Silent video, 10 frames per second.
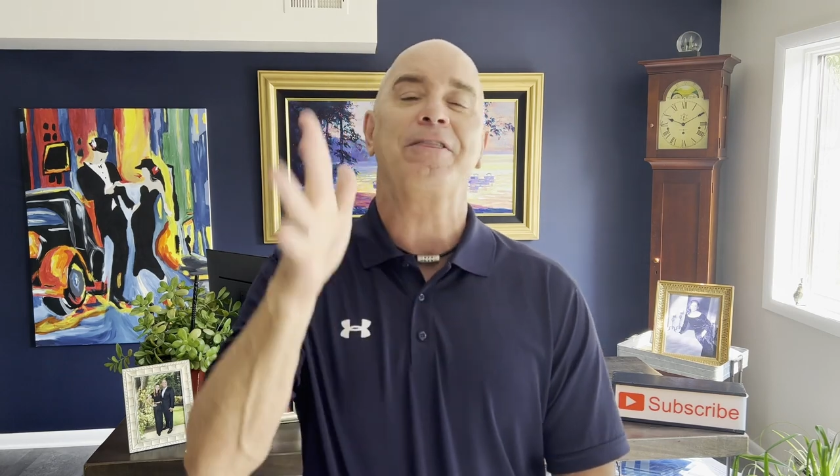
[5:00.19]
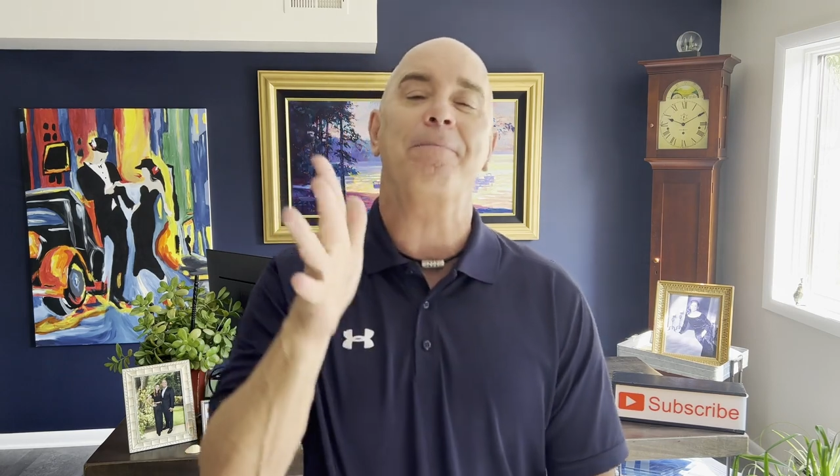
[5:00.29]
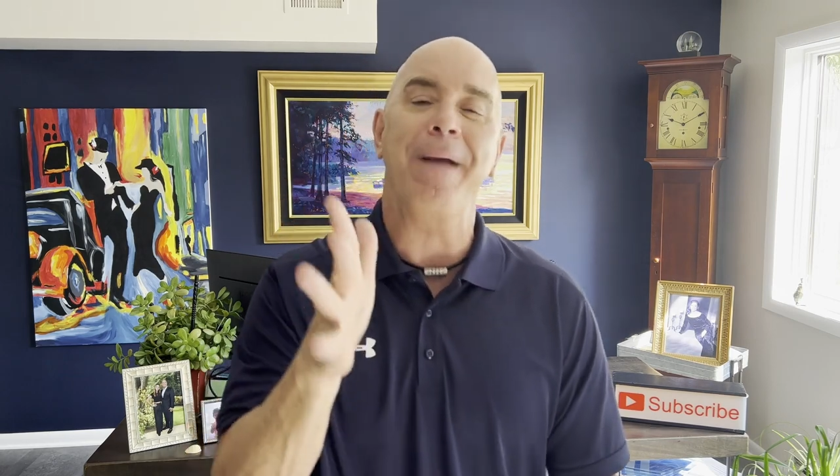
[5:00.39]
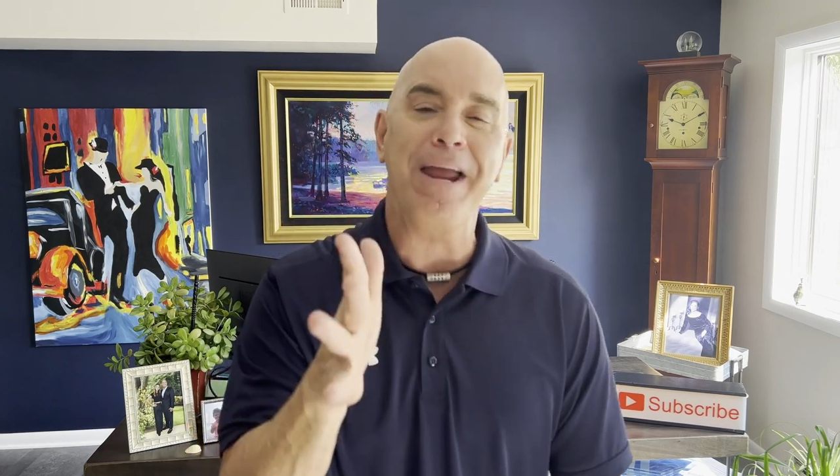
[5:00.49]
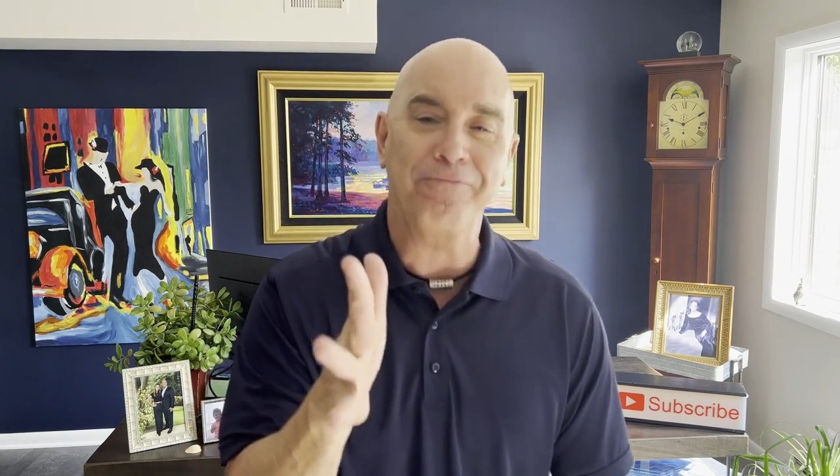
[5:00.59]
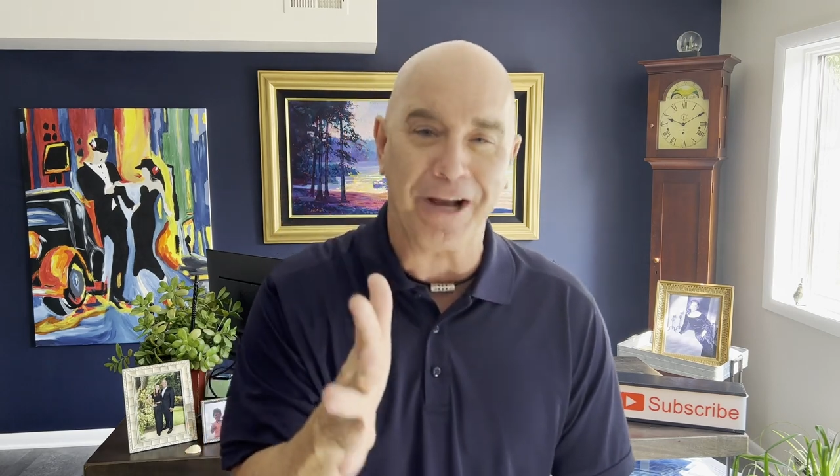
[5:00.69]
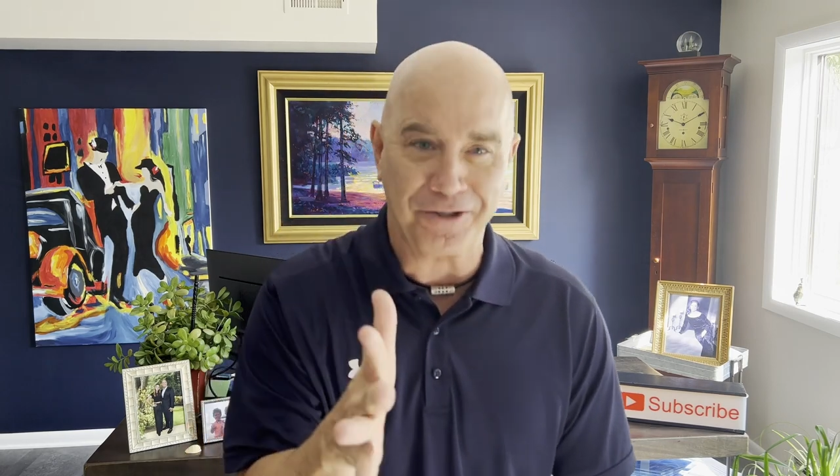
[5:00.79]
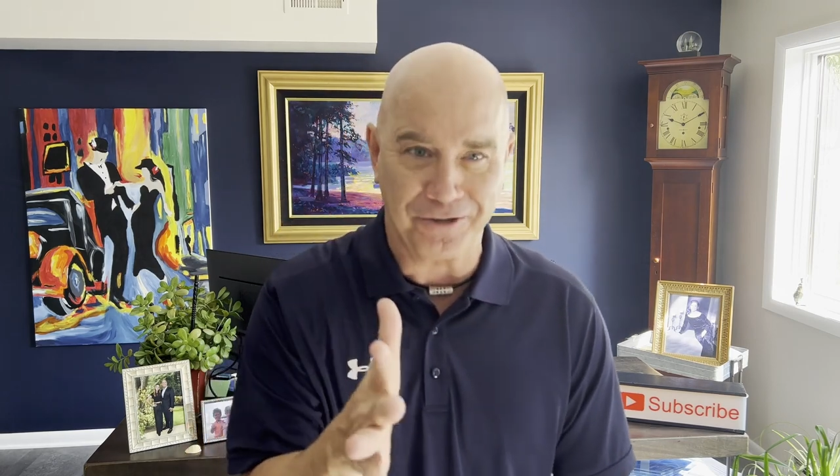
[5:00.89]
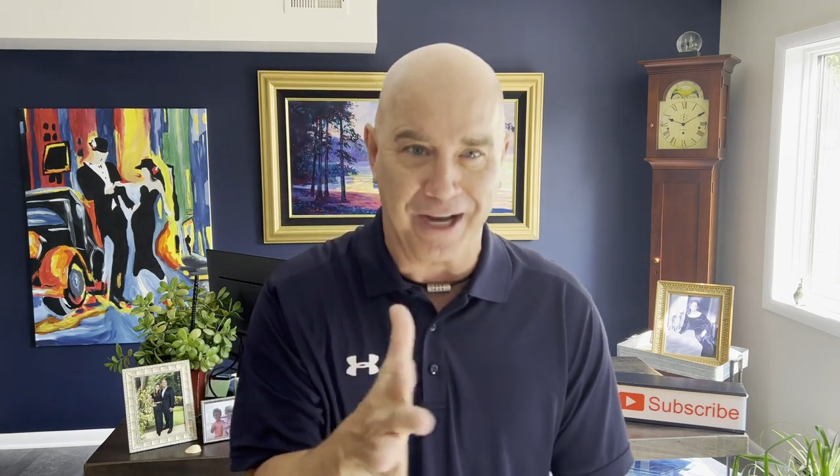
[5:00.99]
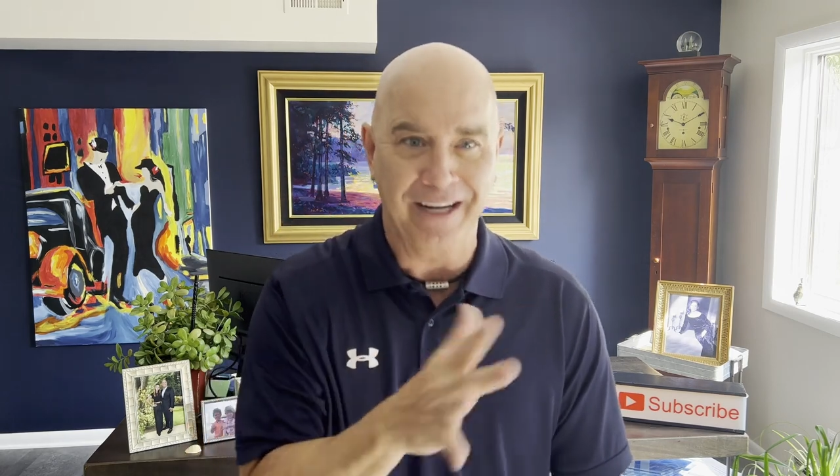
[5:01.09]
The main
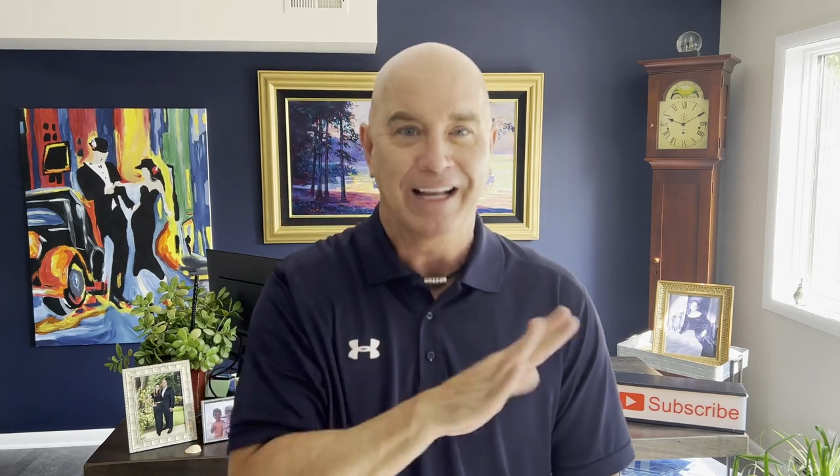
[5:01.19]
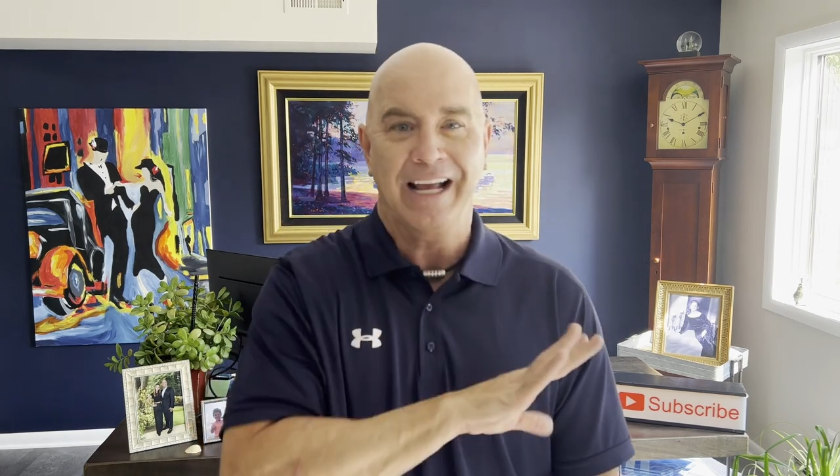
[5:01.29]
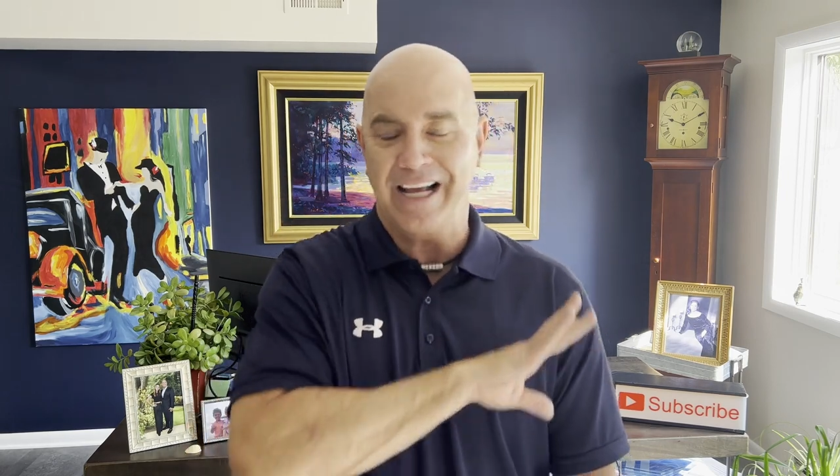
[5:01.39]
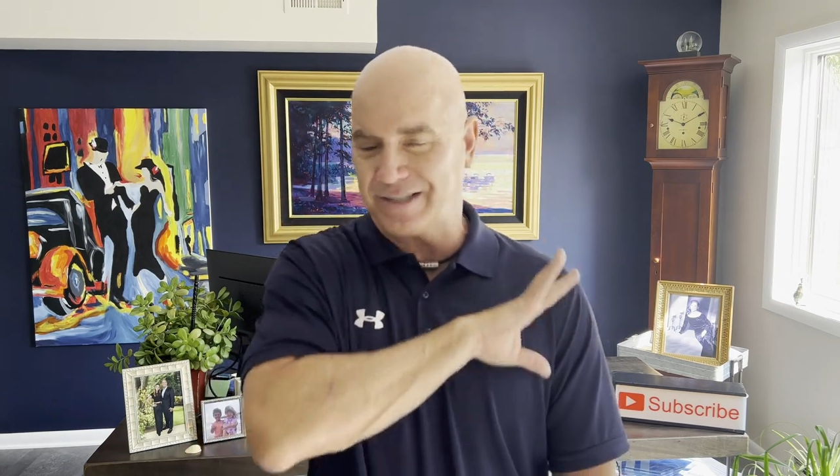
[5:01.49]
restaurant is